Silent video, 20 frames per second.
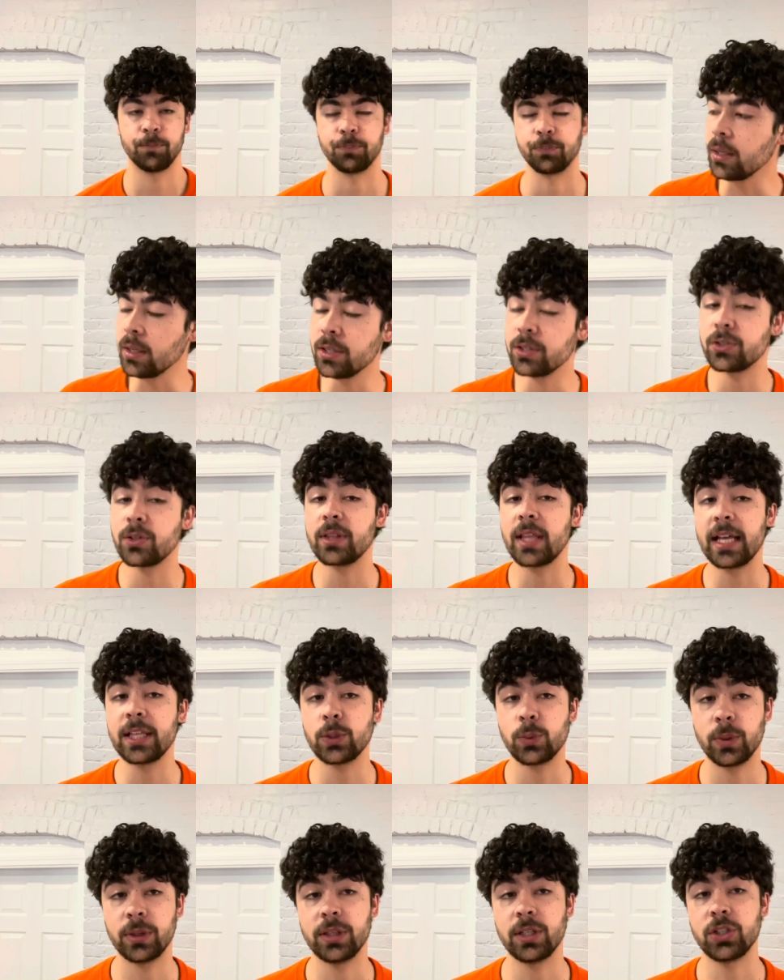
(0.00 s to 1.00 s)
So that's
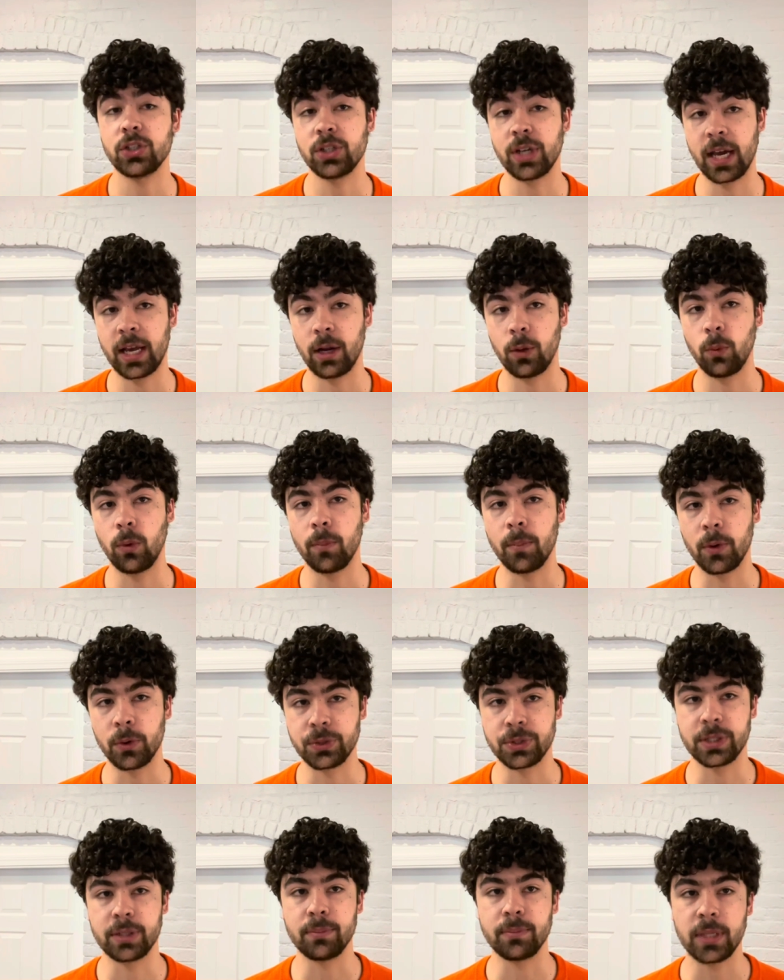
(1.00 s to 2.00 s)
what this channel will
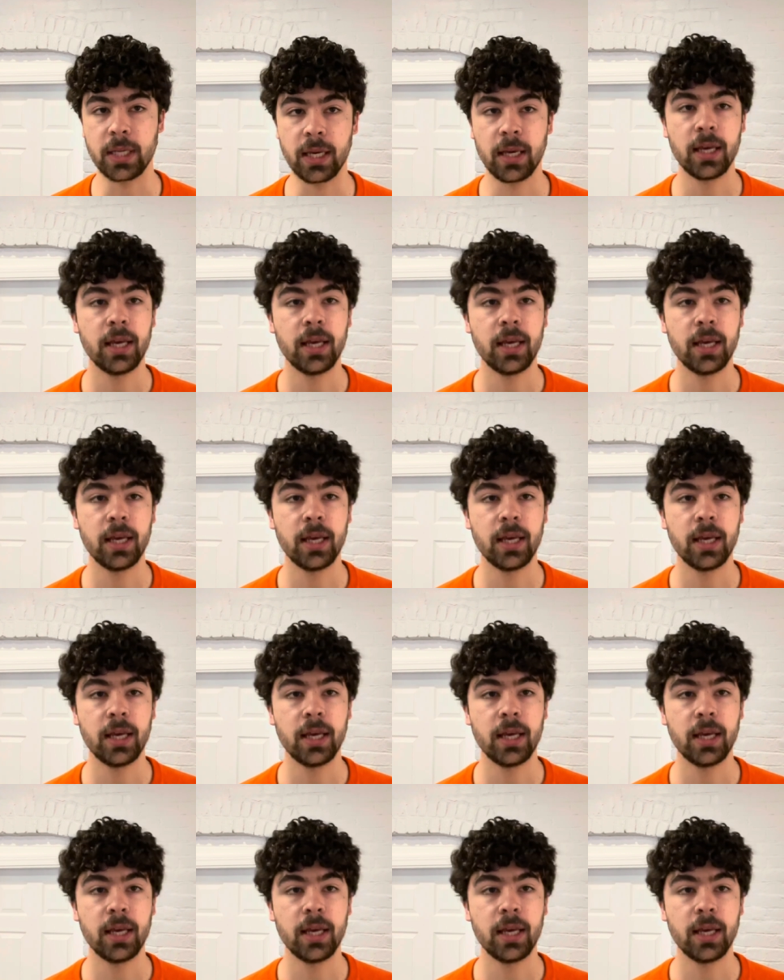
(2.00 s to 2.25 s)
mostly be